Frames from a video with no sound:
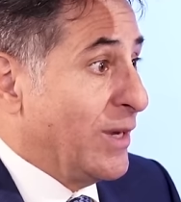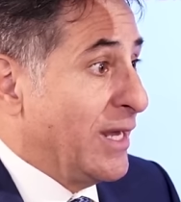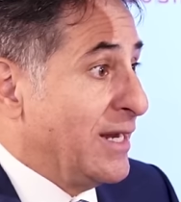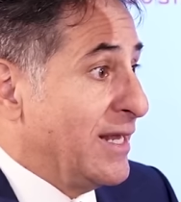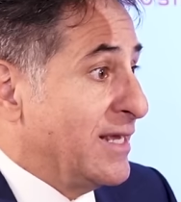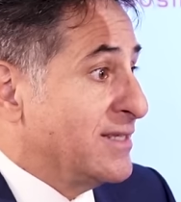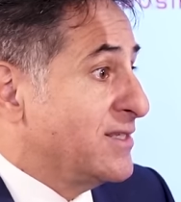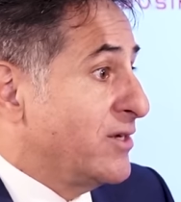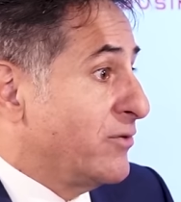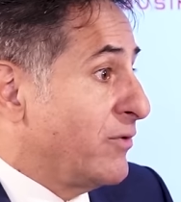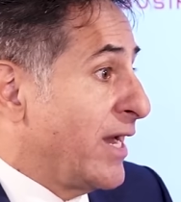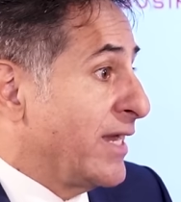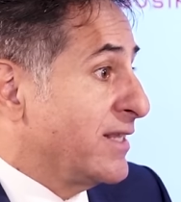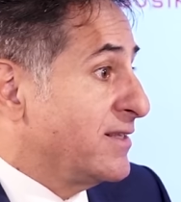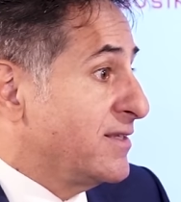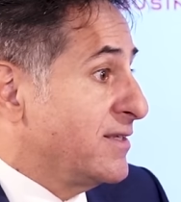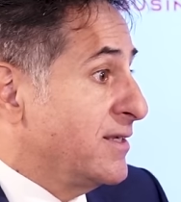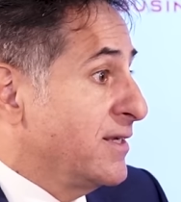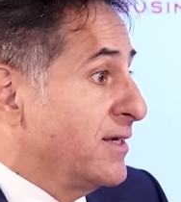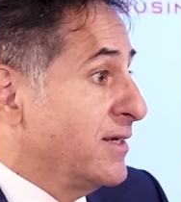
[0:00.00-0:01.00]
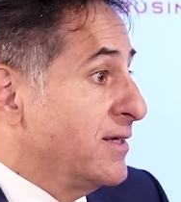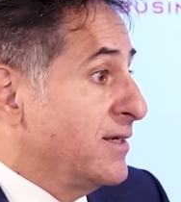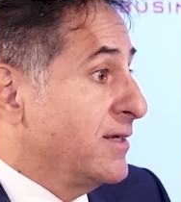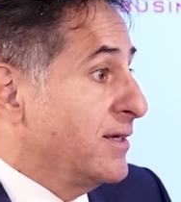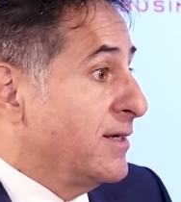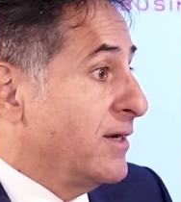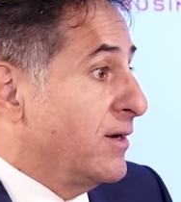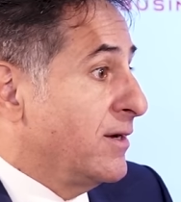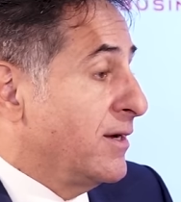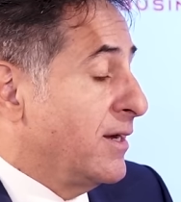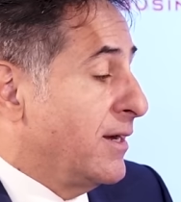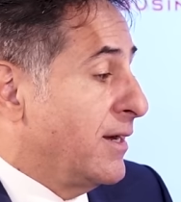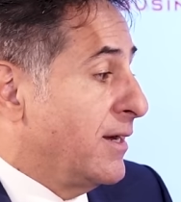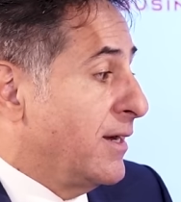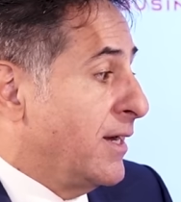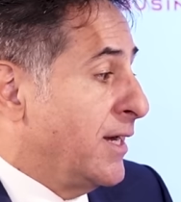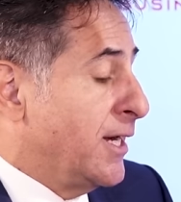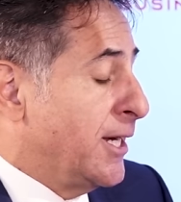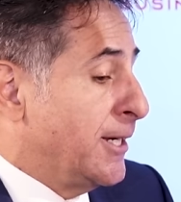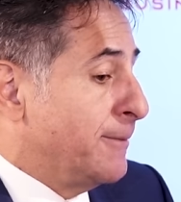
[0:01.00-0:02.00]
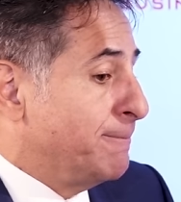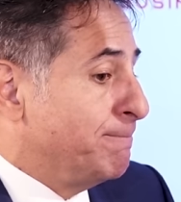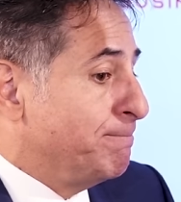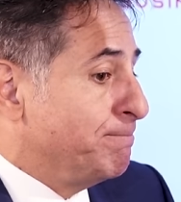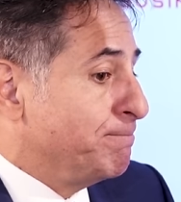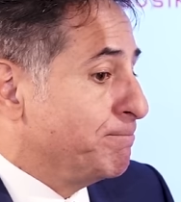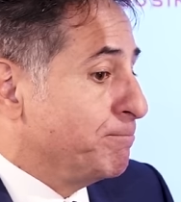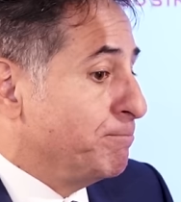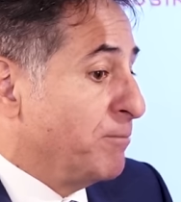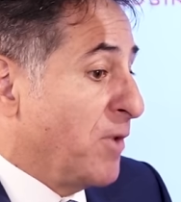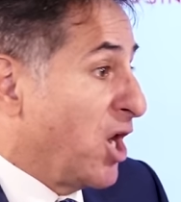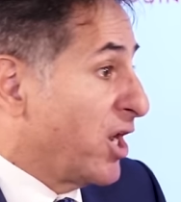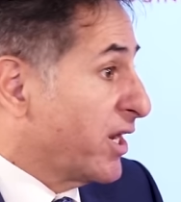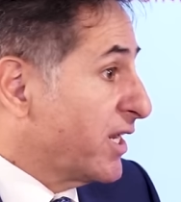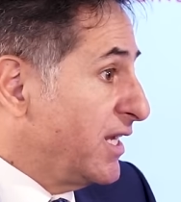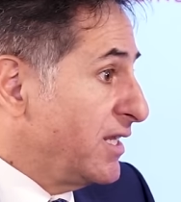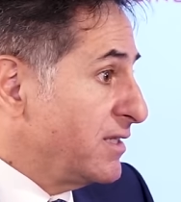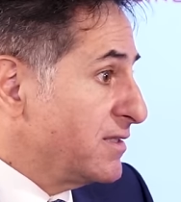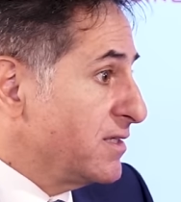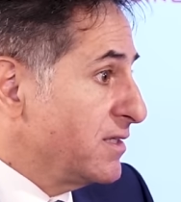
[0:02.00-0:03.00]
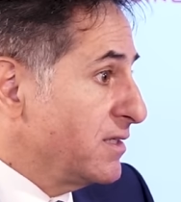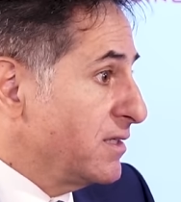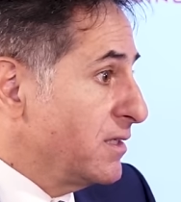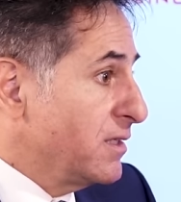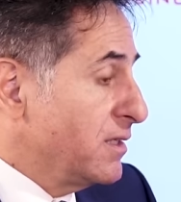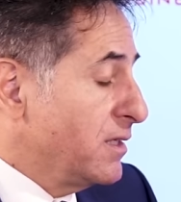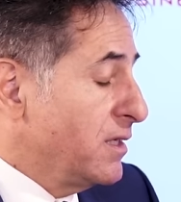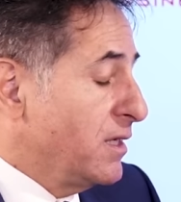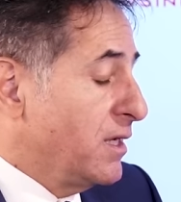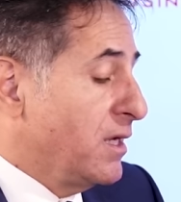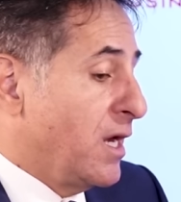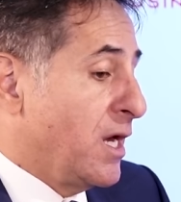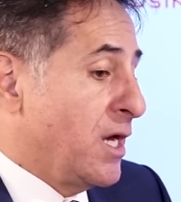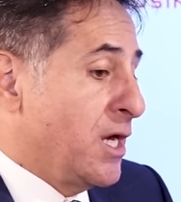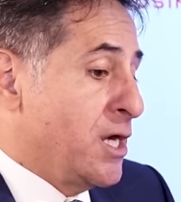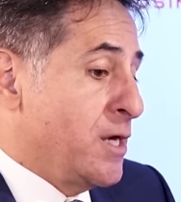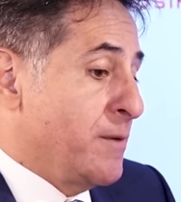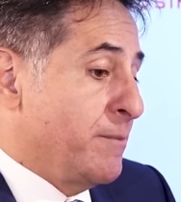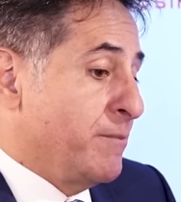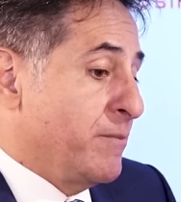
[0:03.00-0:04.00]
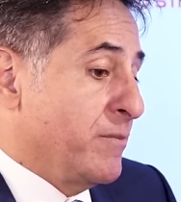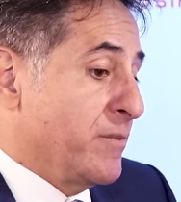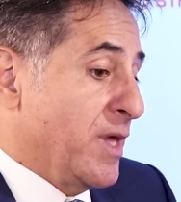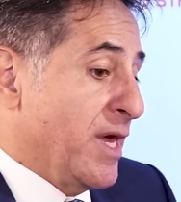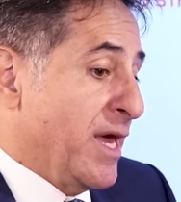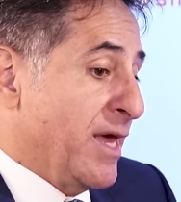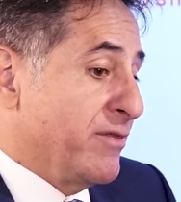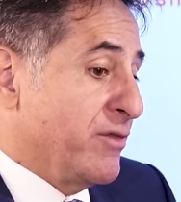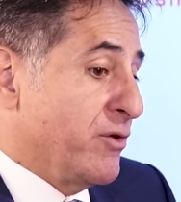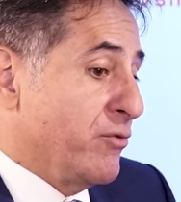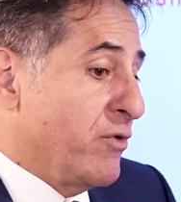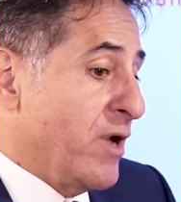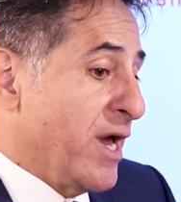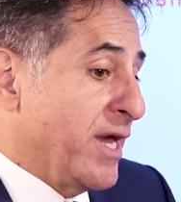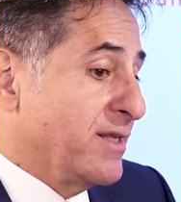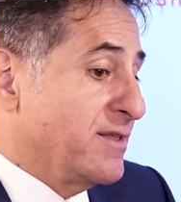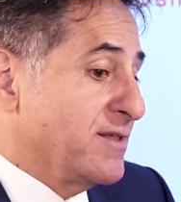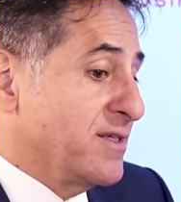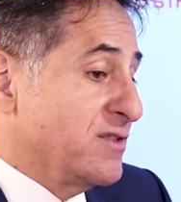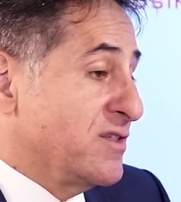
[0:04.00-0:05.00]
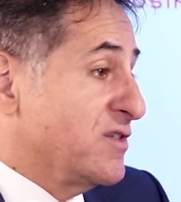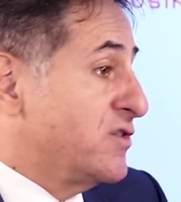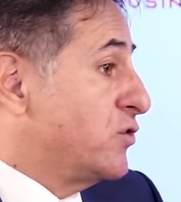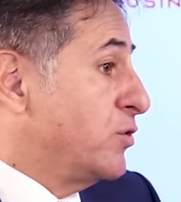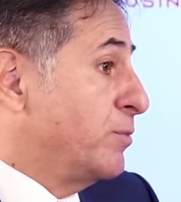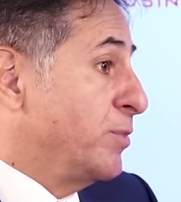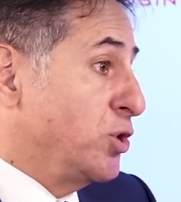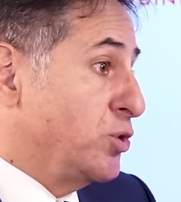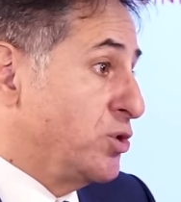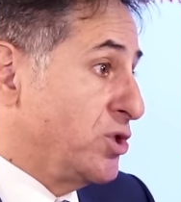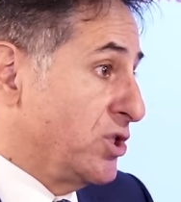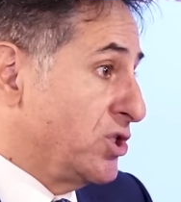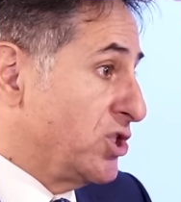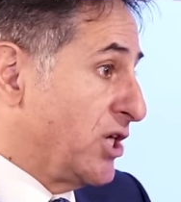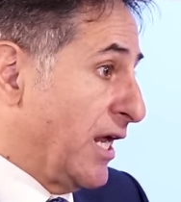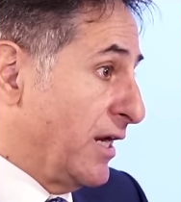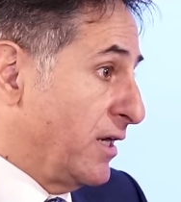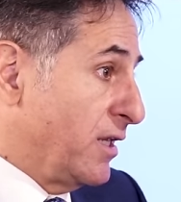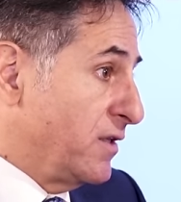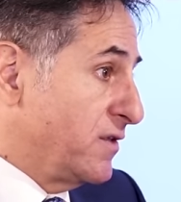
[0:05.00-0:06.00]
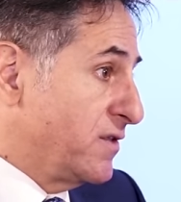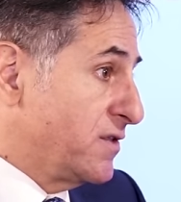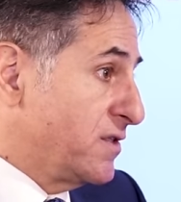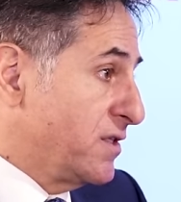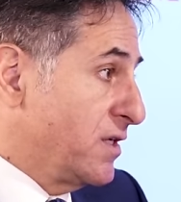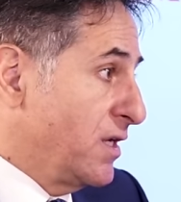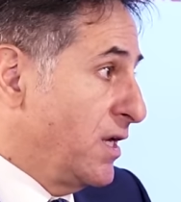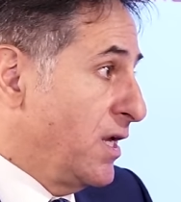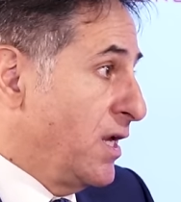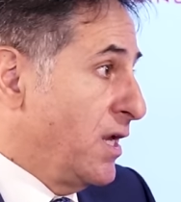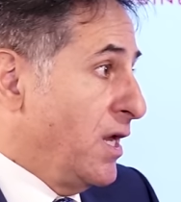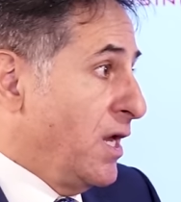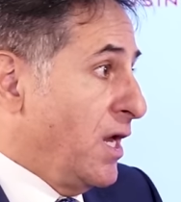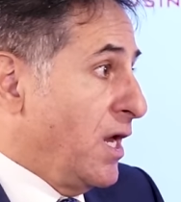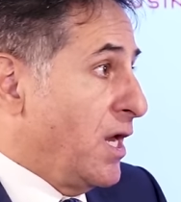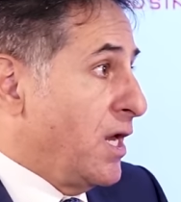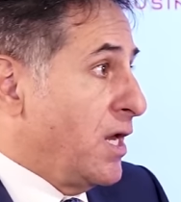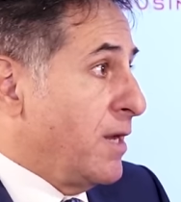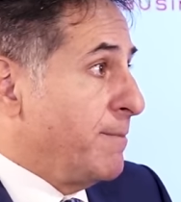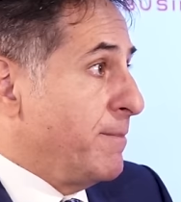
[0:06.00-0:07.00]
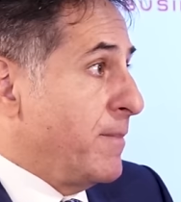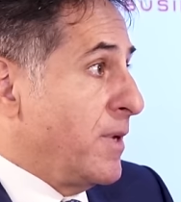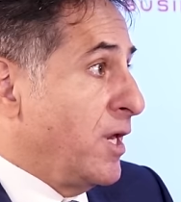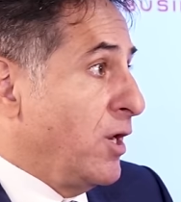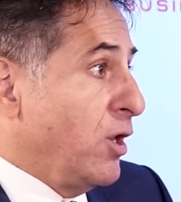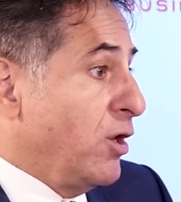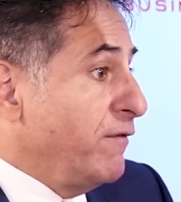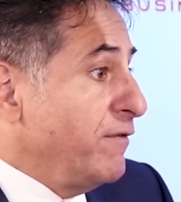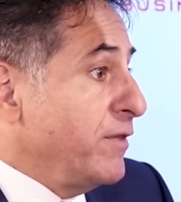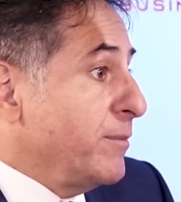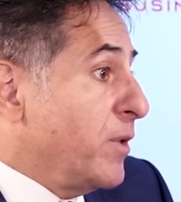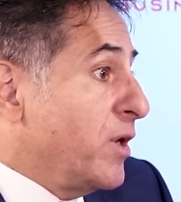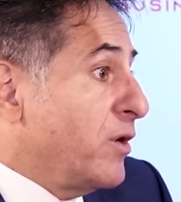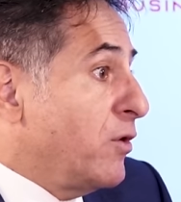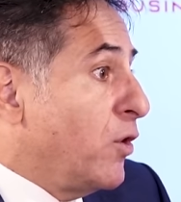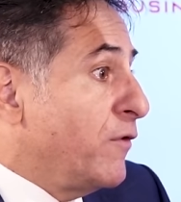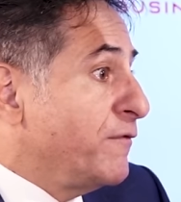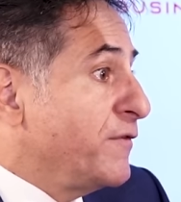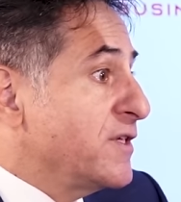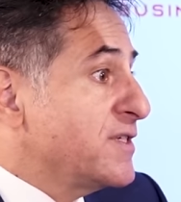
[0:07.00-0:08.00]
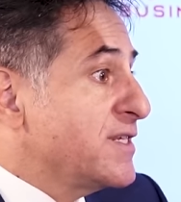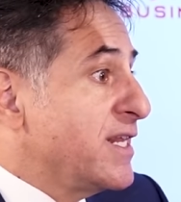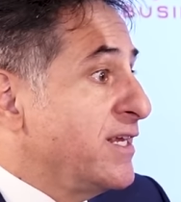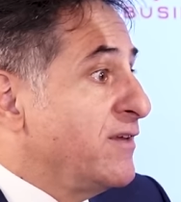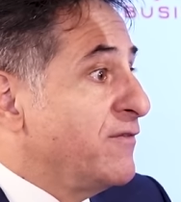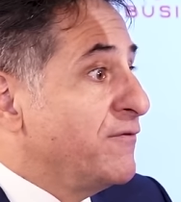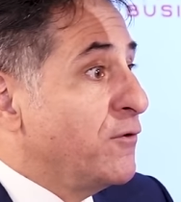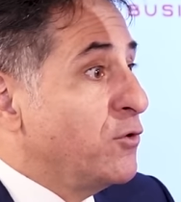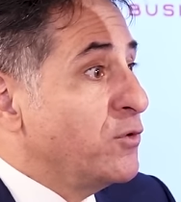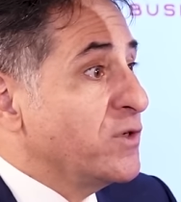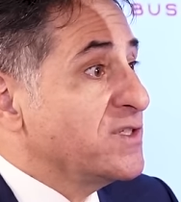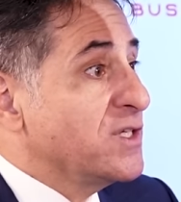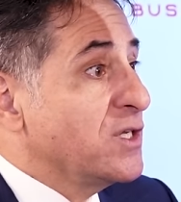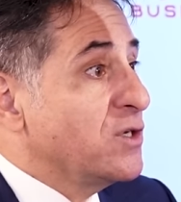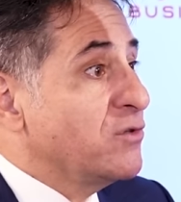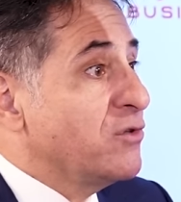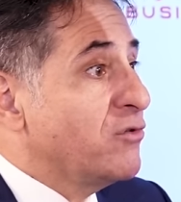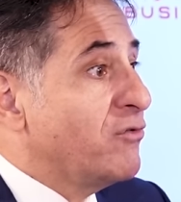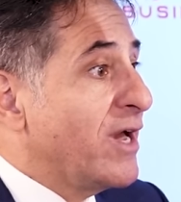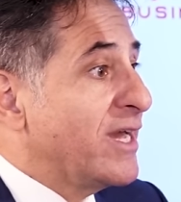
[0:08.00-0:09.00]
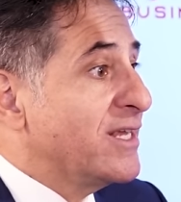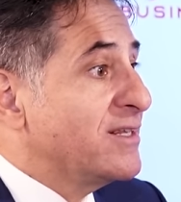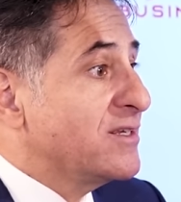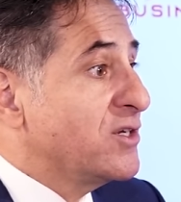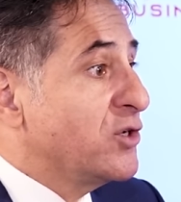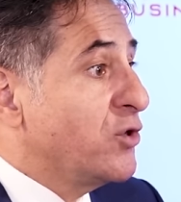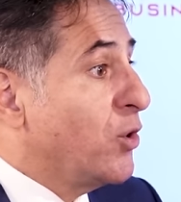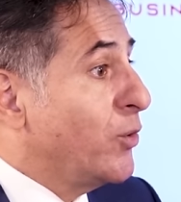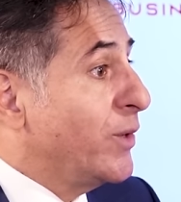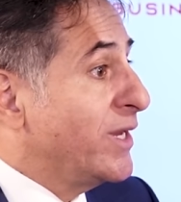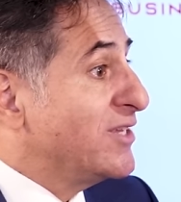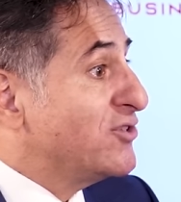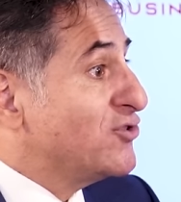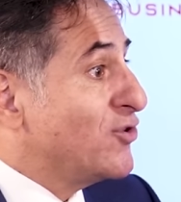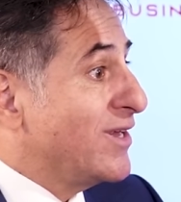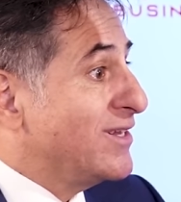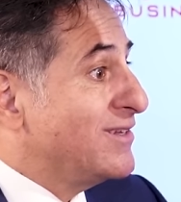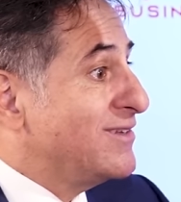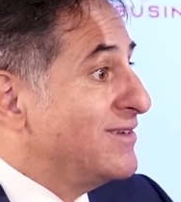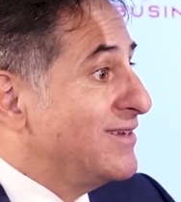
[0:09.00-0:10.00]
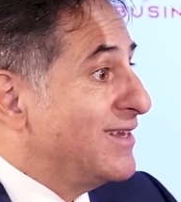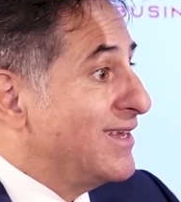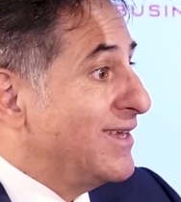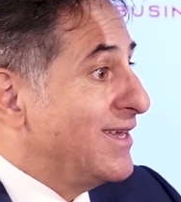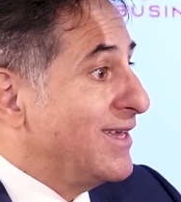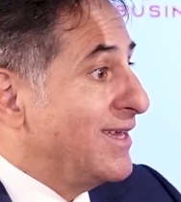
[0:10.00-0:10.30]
well as the right market and the right distribution channels. A lot of them are obviously focusing on the right growing trend,